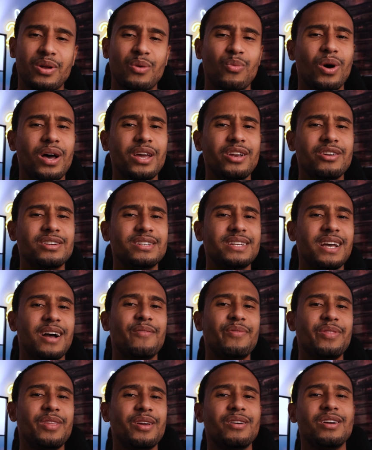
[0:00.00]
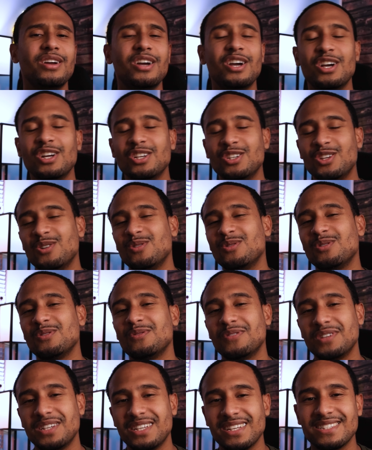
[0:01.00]
And while you're down there, don't
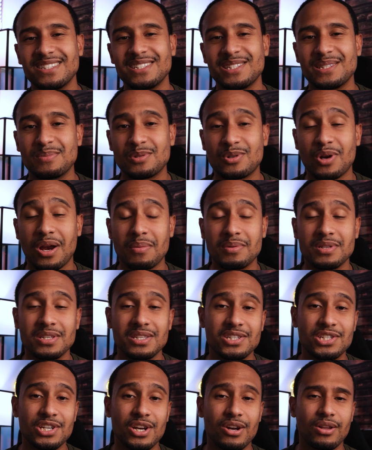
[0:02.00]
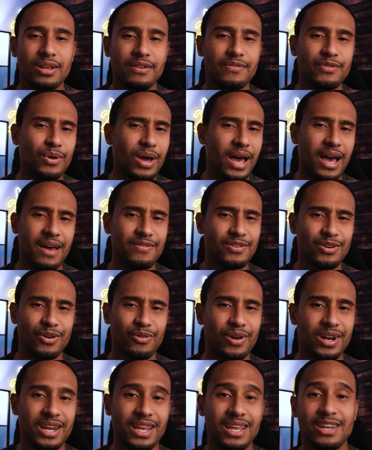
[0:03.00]
forget to subscribe to the channel if you haven't
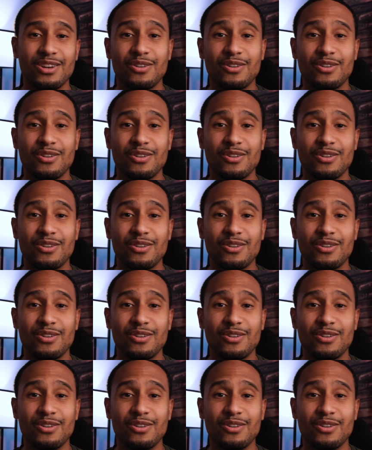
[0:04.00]
already.